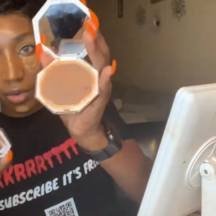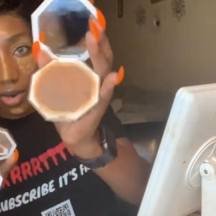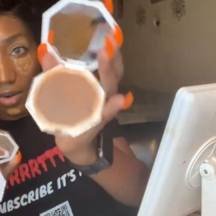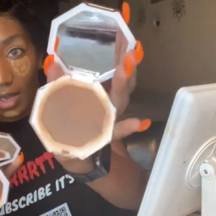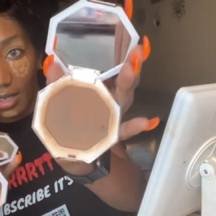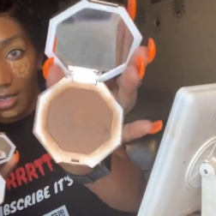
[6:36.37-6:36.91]
go
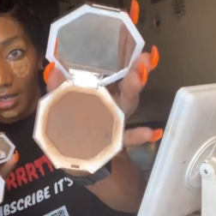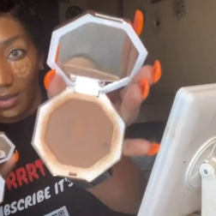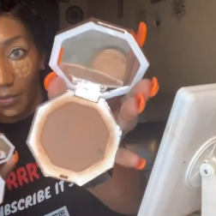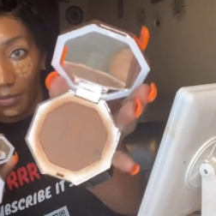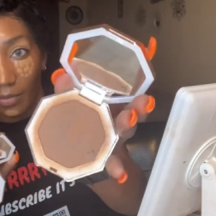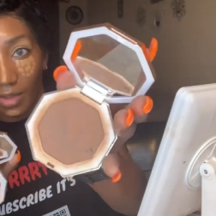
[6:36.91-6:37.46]
on like that.
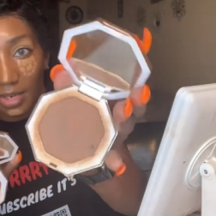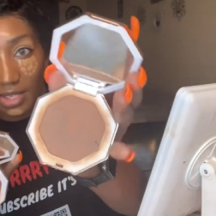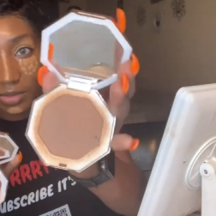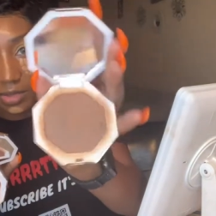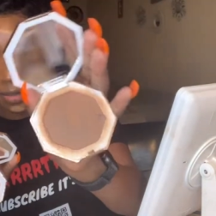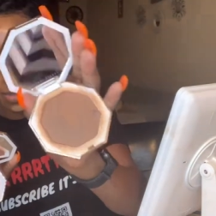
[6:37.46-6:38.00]

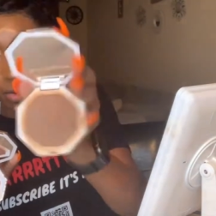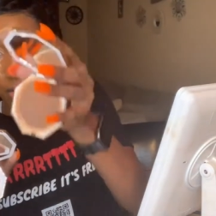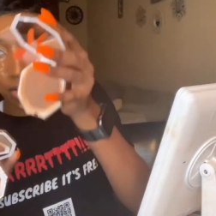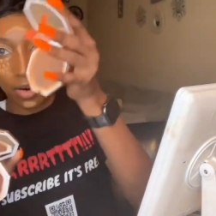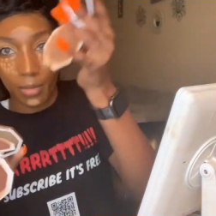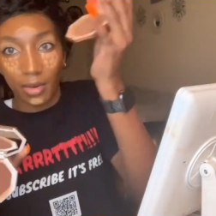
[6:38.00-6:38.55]
This one looked more
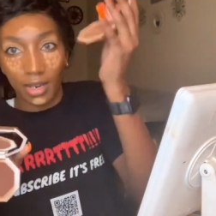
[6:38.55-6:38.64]
caramel,